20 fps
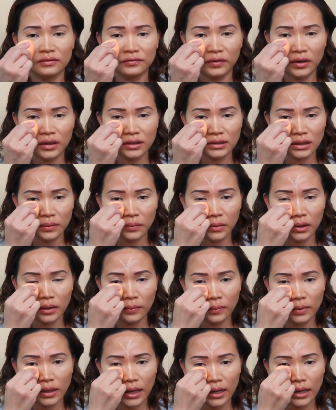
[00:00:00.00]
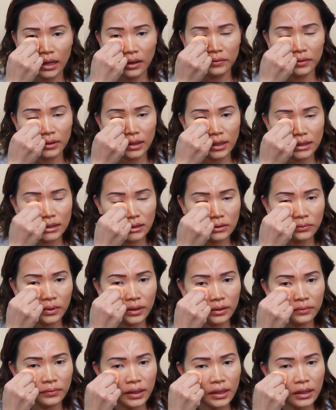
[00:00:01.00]
First, I'm gonna blend out this
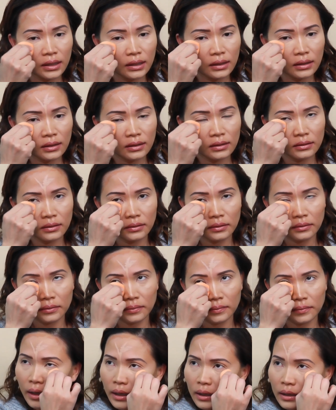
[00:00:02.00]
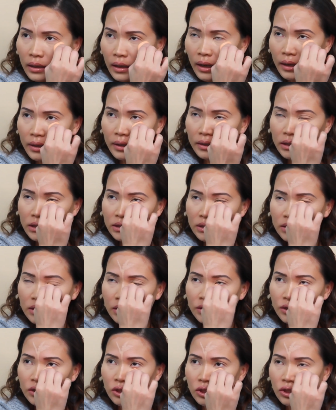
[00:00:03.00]
one right here. I like that it
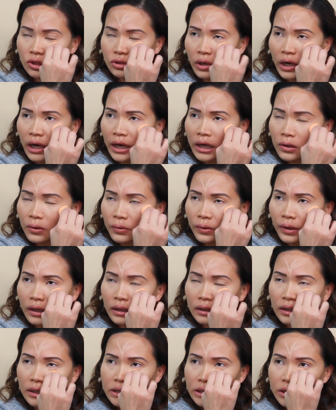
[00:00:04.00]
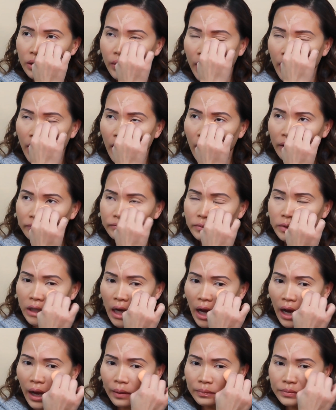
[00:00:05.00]
doesn't dry quickly, so I have
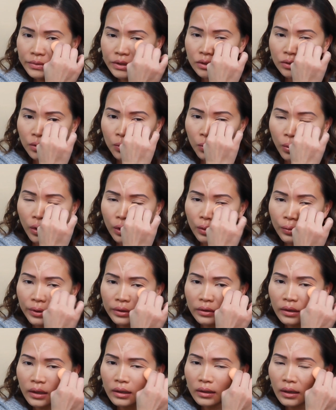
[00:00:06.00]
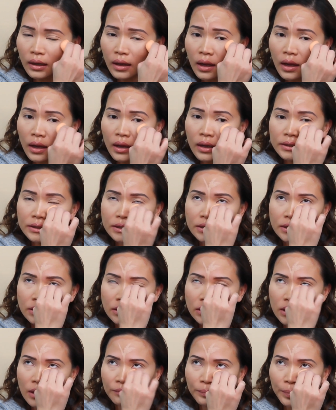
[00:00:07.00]
time to work with it.
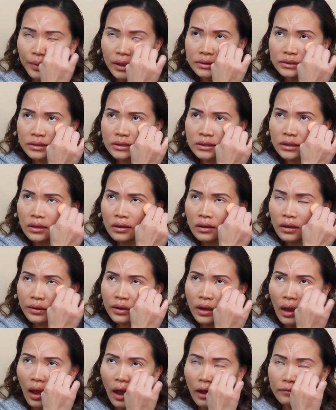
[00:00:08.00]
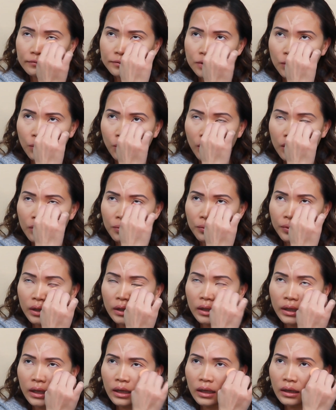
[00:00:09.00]
Some concealer, you have to work
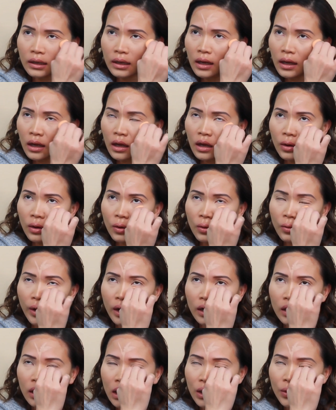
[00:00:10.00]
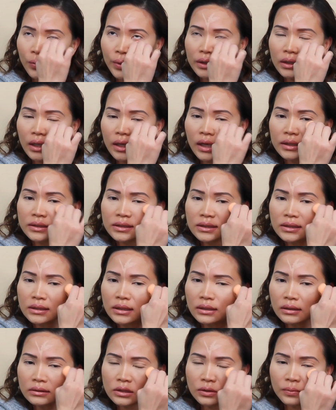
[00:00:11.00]
really quickly with the
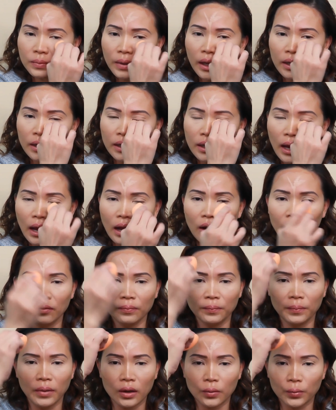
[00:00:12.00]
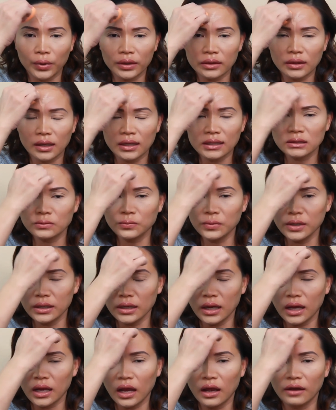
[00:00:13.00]
concealer to blend it out, but with this
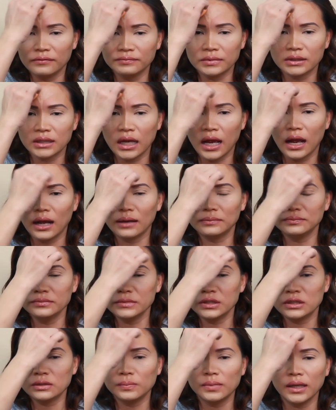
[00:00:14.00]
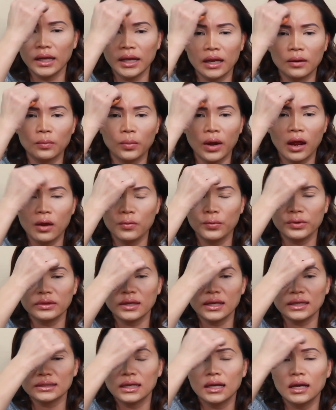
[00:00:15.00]
one, I have time to play around
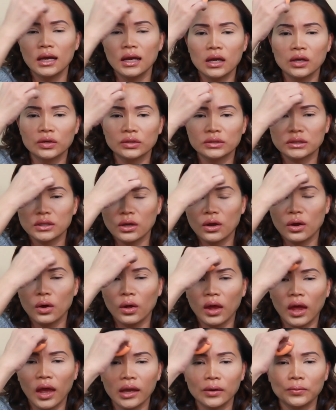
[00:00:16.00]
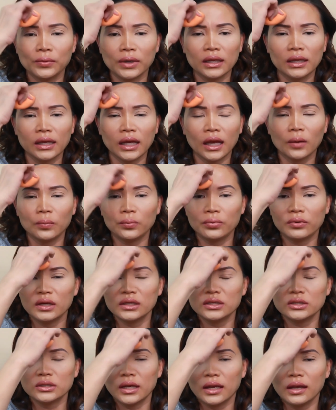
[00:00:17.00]
with it. So I really
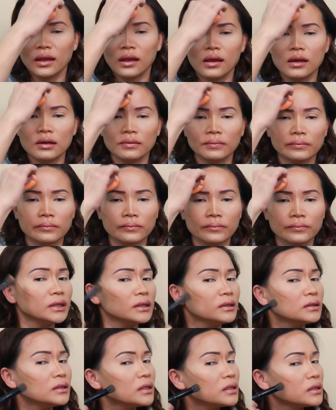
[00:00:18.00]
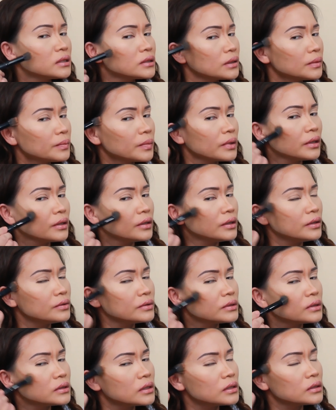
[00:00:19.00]
appreciate it. See this? I'm gonna
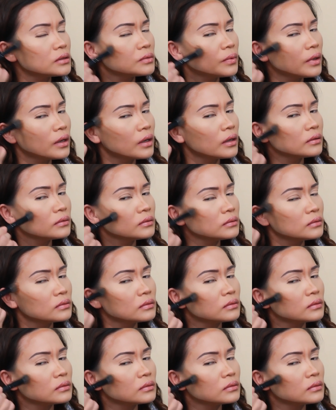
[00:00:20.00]
use this one.